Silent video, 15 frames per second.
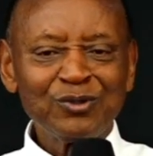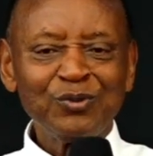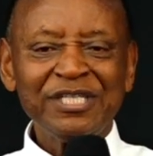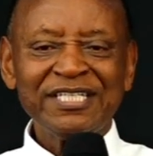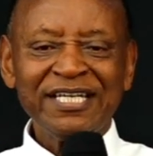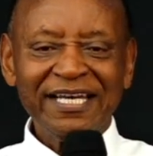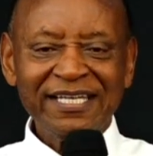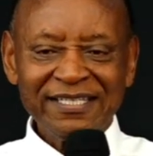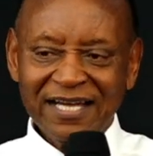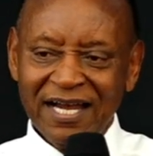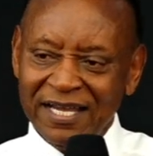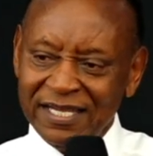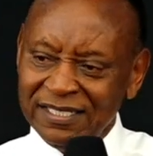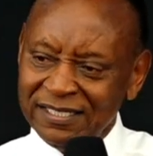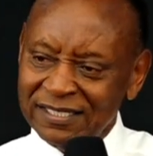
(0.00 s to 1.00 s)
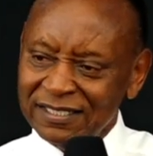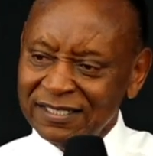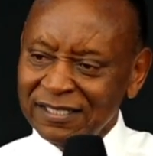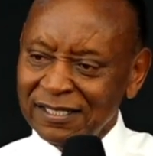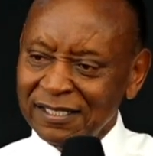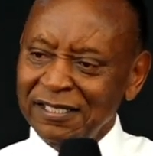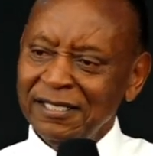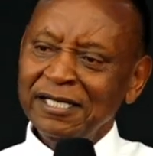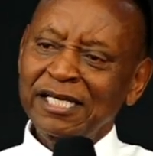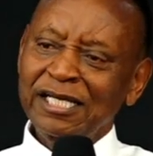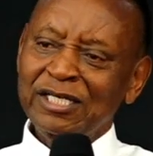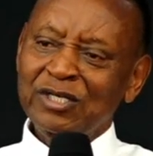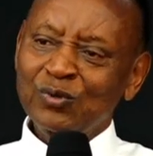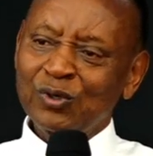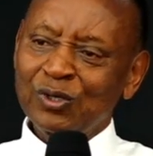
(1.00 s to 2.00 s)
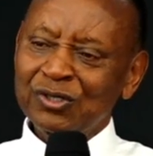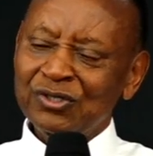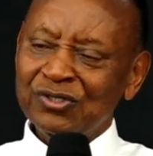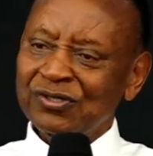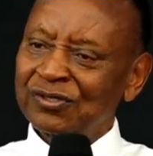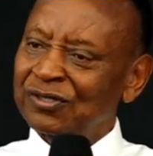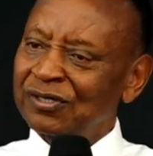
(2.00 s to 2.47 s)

which I signed. It was